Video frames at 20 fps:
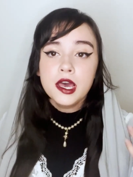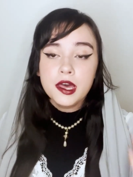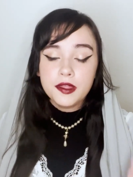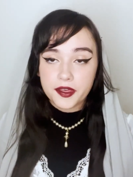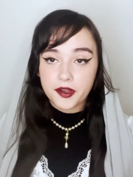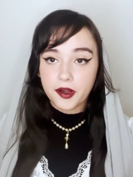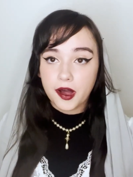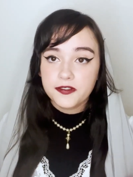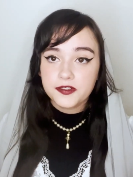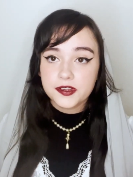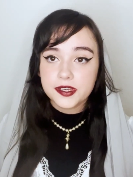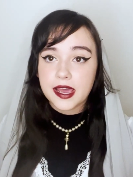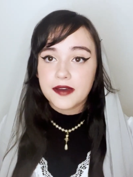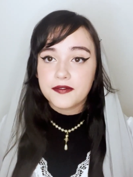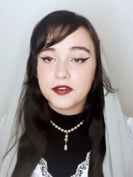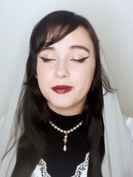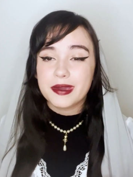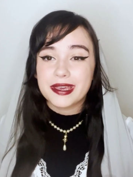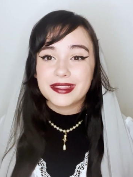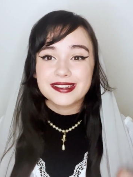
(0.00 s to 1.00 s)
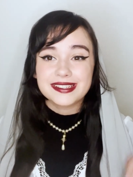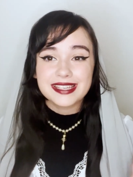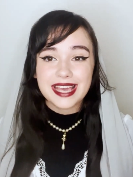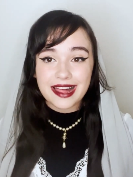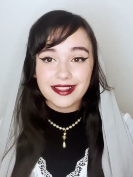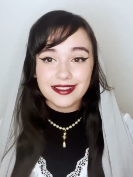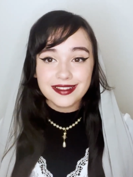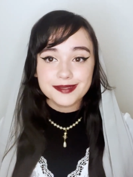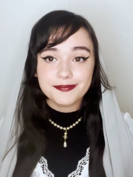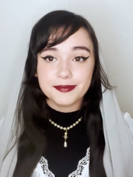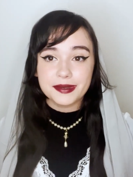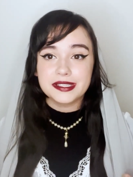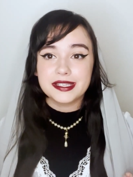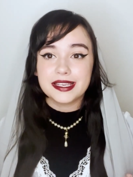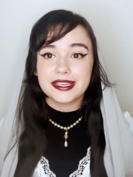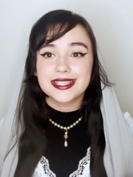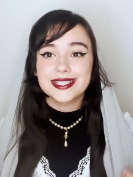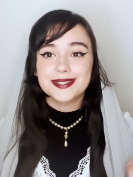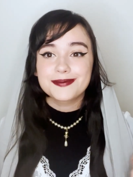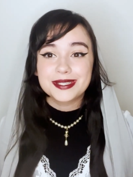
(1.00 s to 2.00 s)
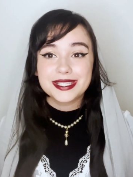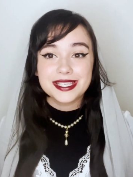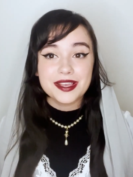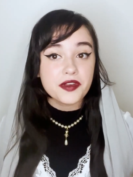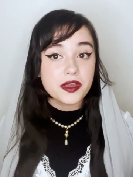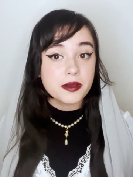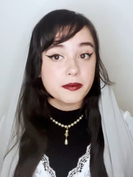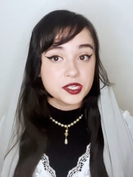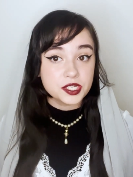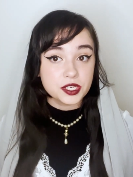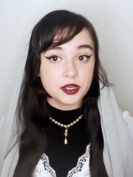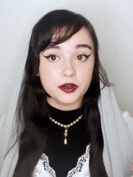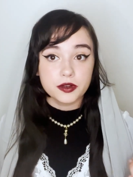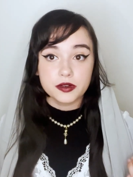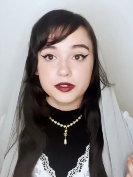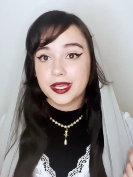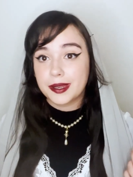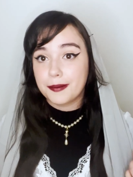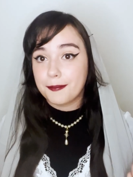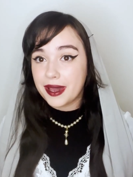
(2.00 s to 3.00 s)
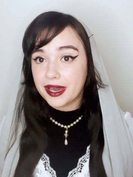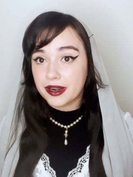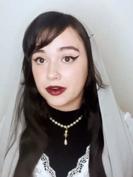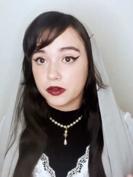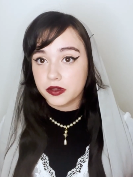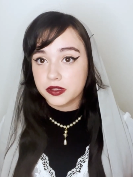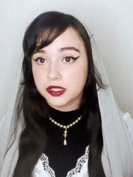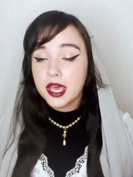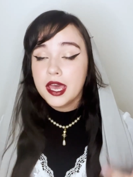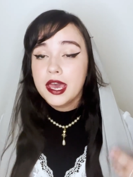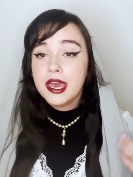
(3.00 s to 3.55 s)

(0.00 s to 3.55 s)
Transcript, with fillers: they often have you make the talismans in specific materials and metals.